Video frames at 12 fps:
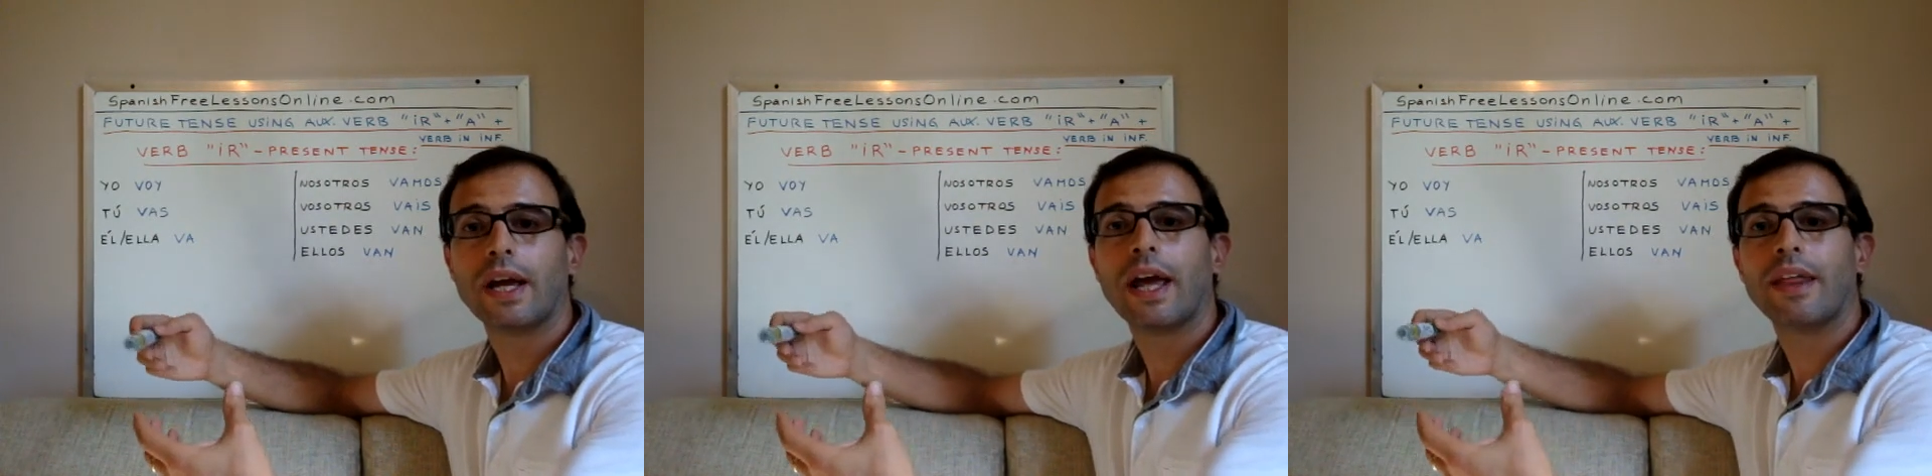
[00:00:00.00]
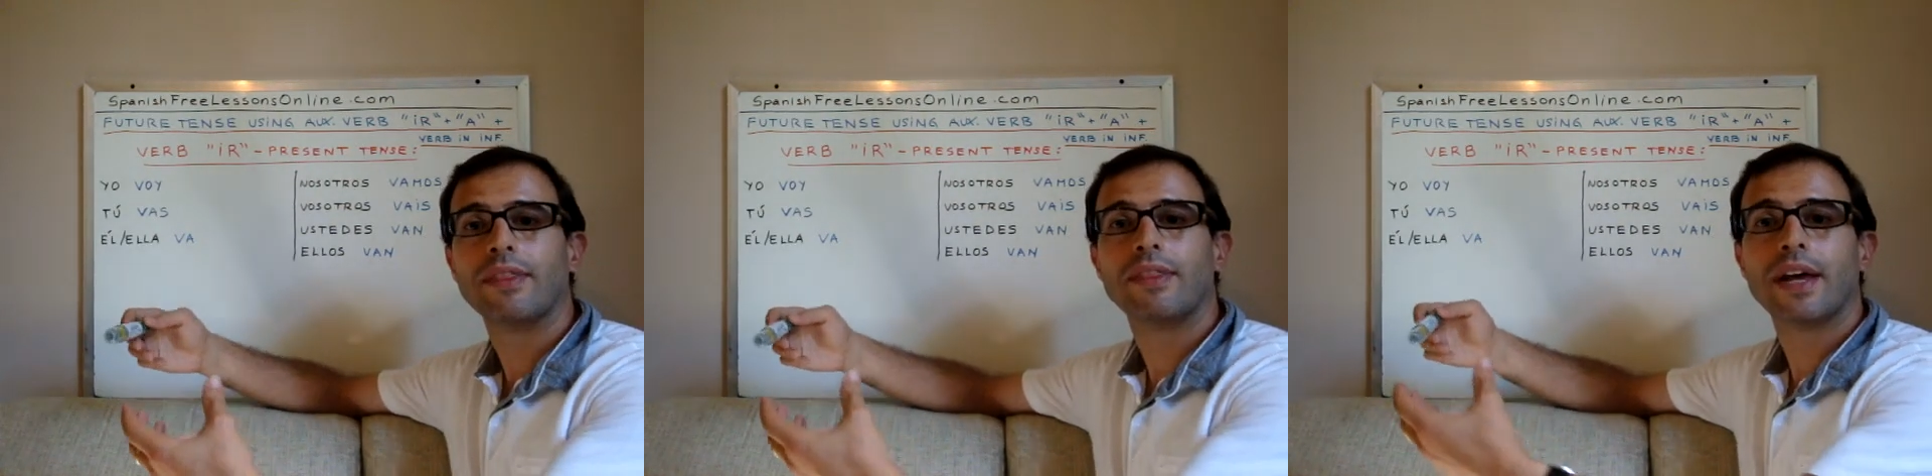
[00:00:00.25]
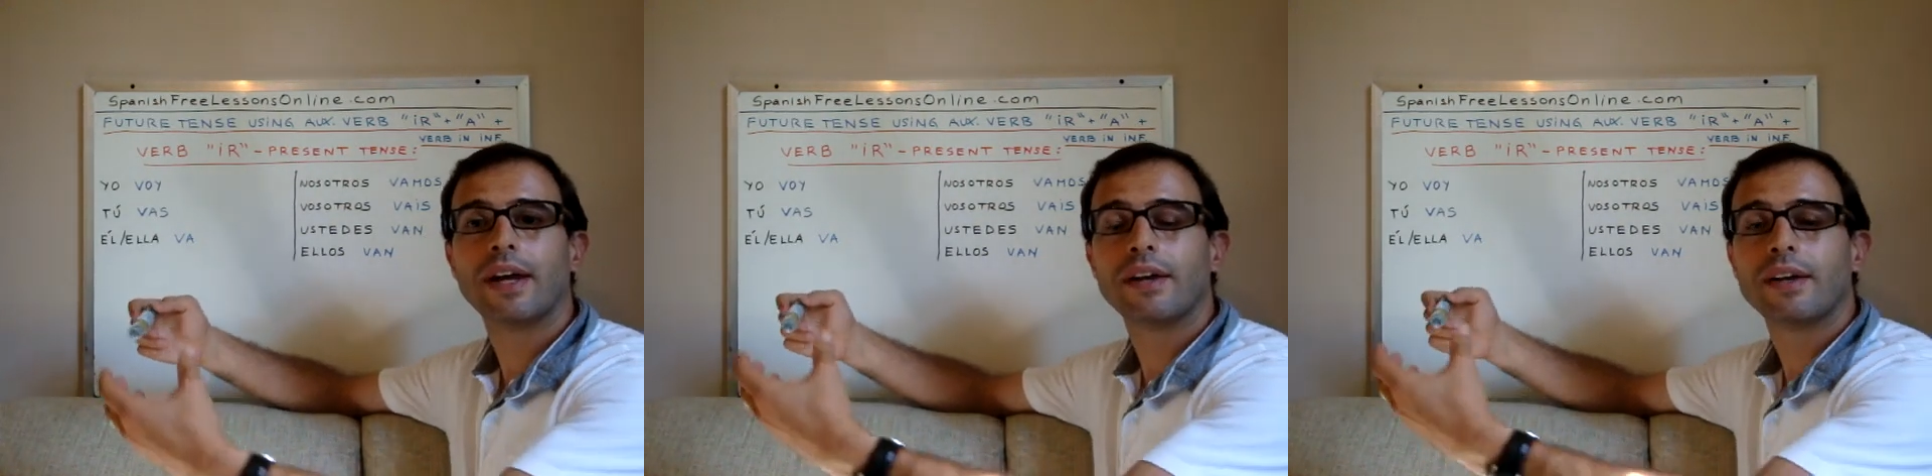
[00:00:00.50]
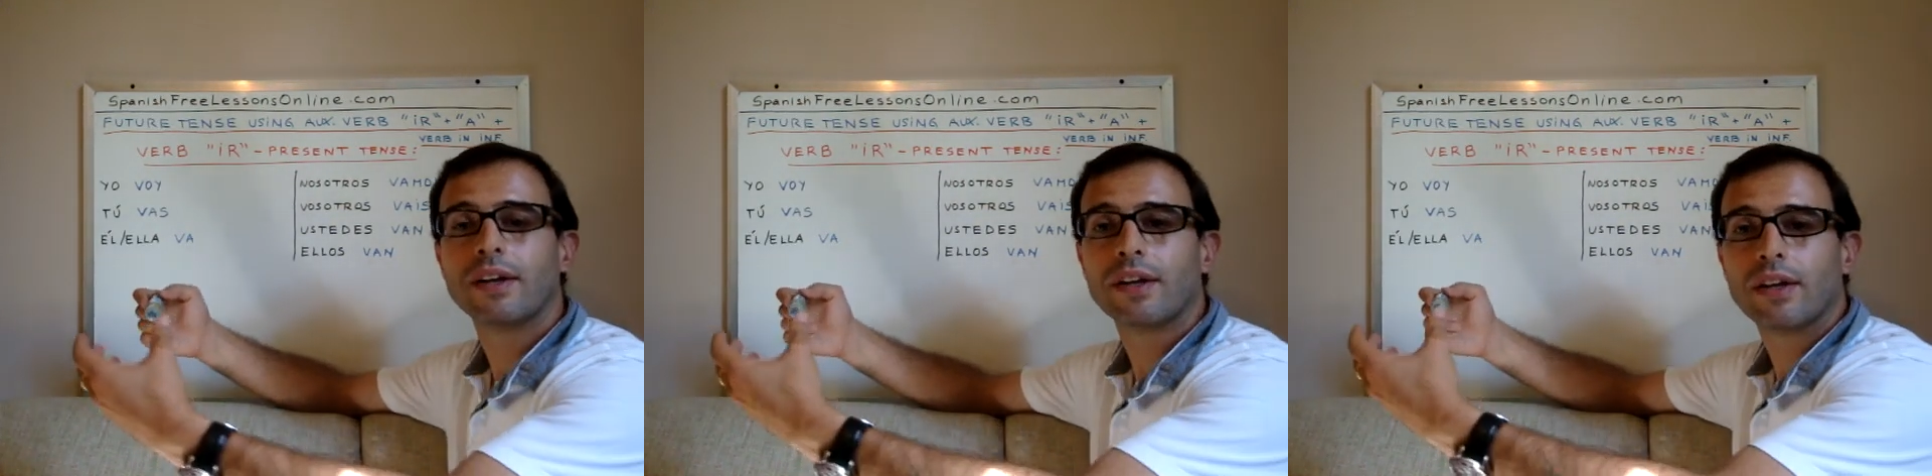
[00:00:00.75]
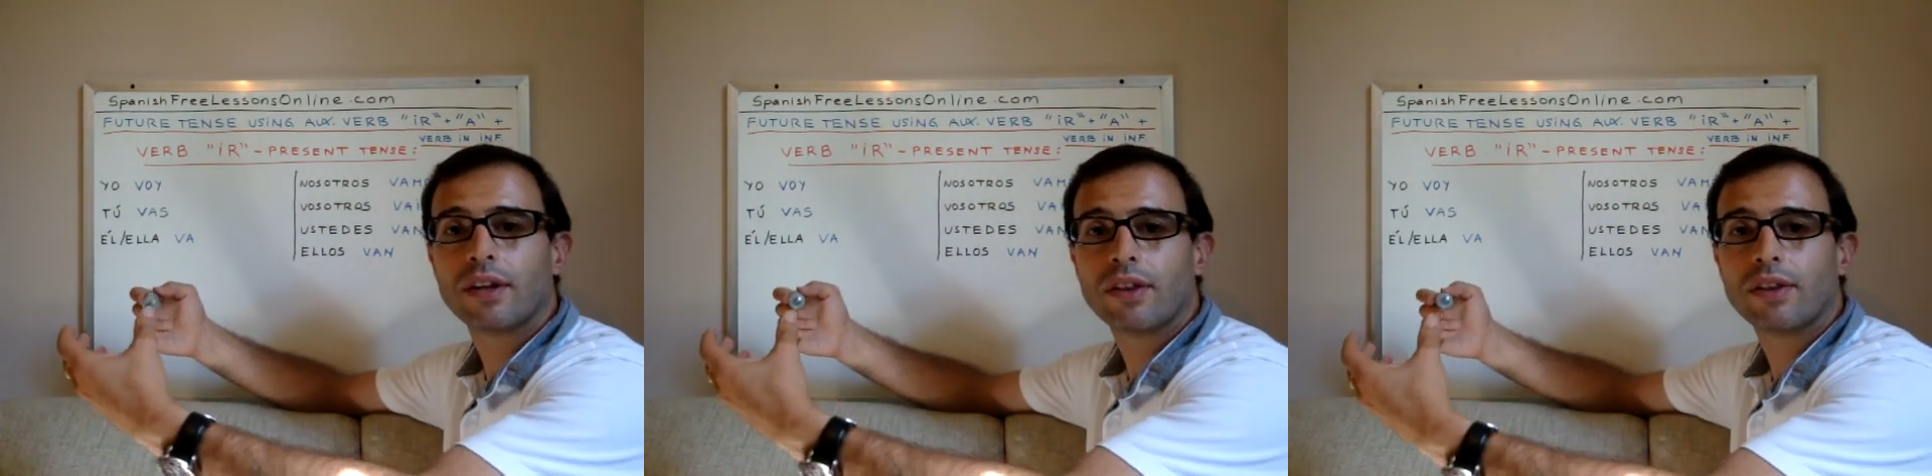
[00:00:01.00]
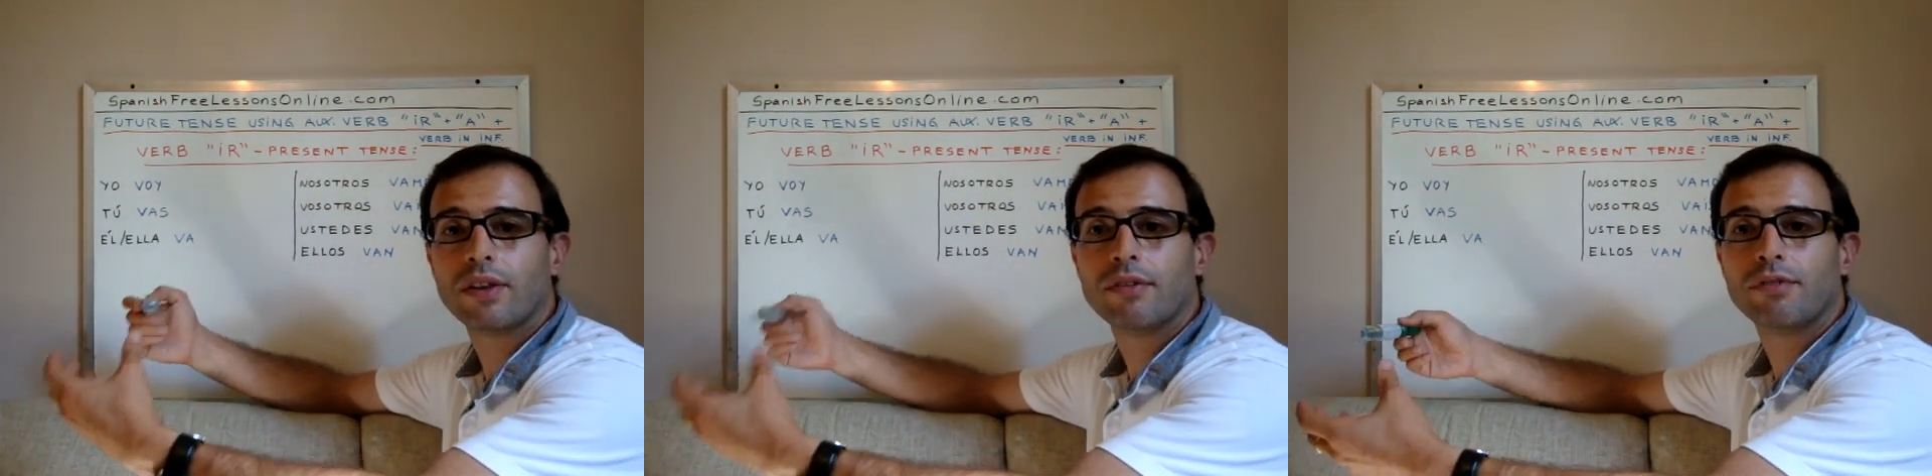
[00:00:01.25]
and then
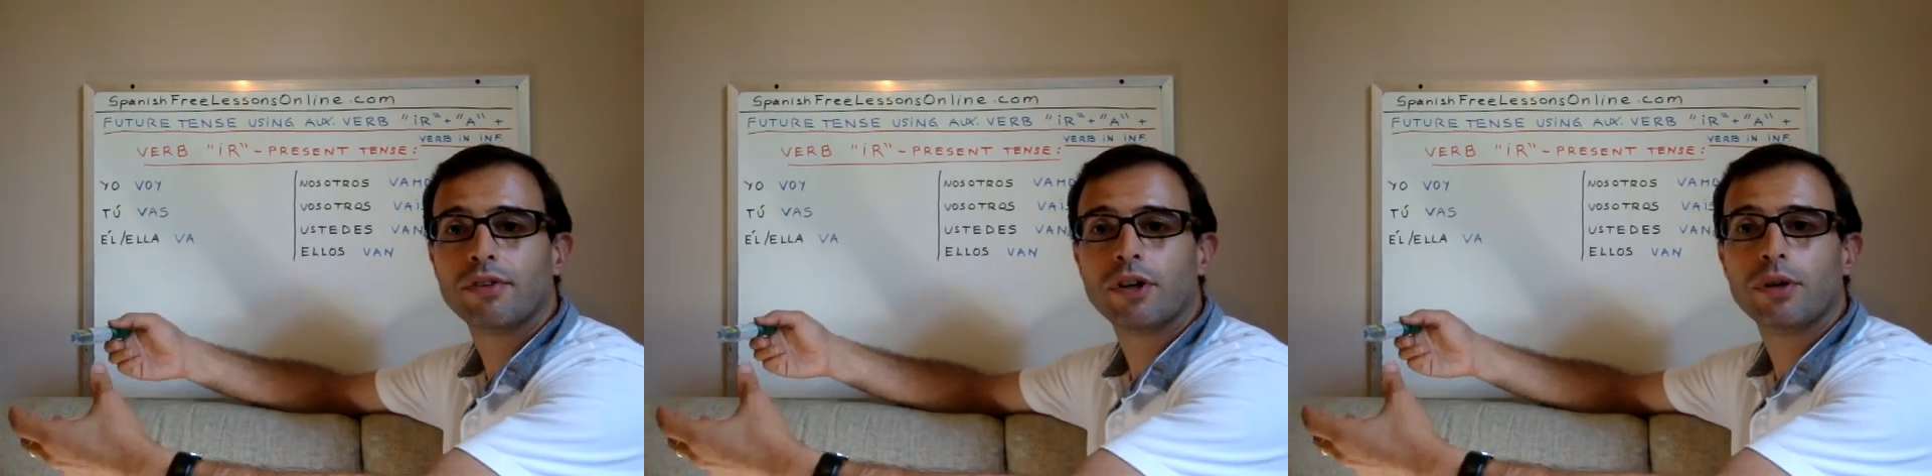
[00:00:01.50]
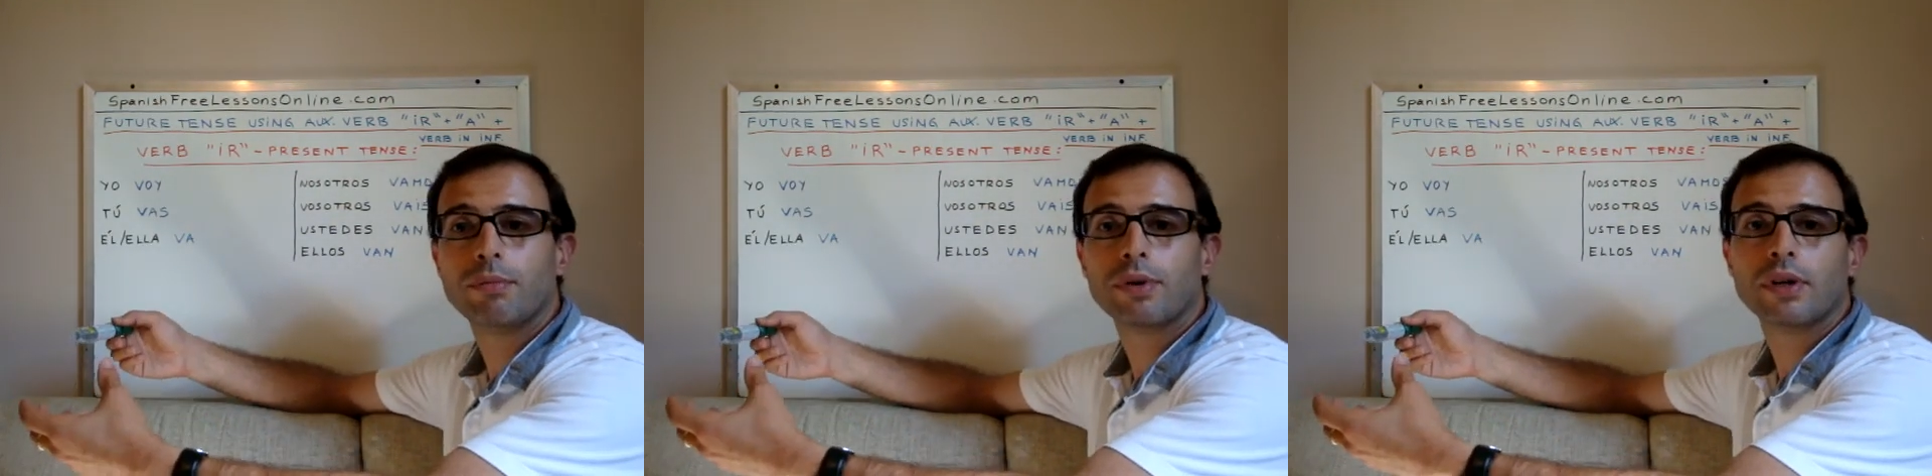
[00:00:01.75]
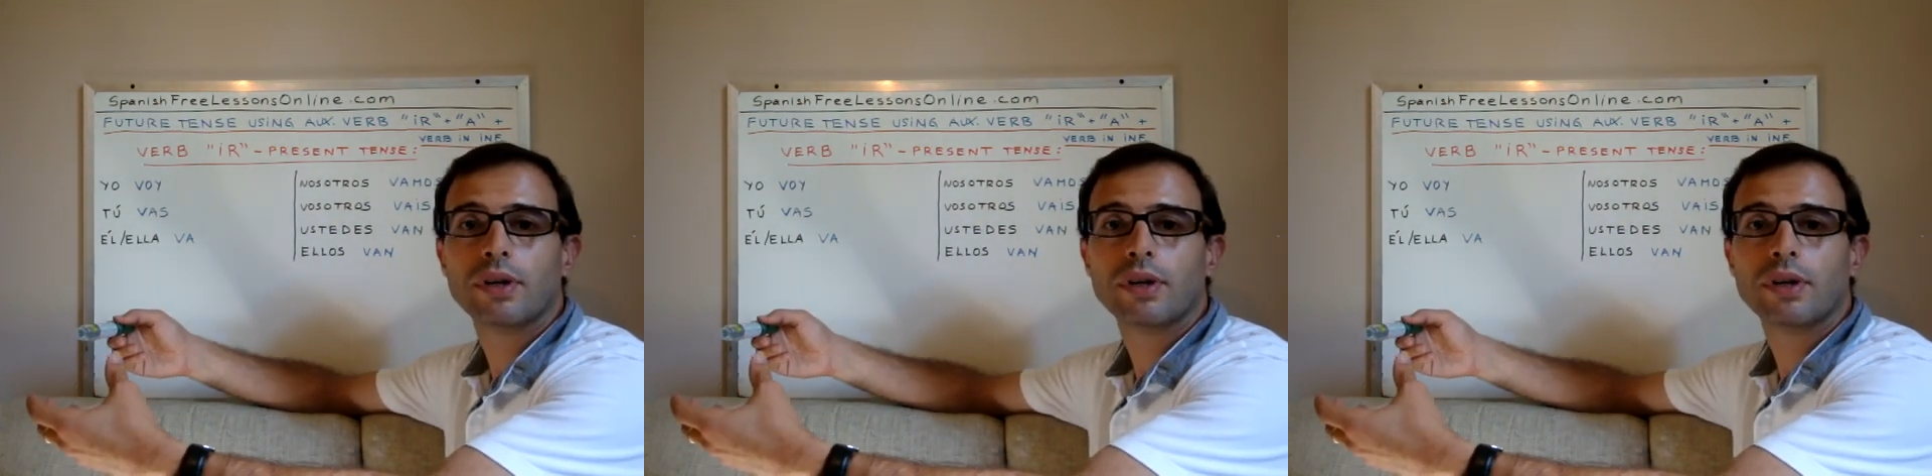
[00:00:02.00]
the verb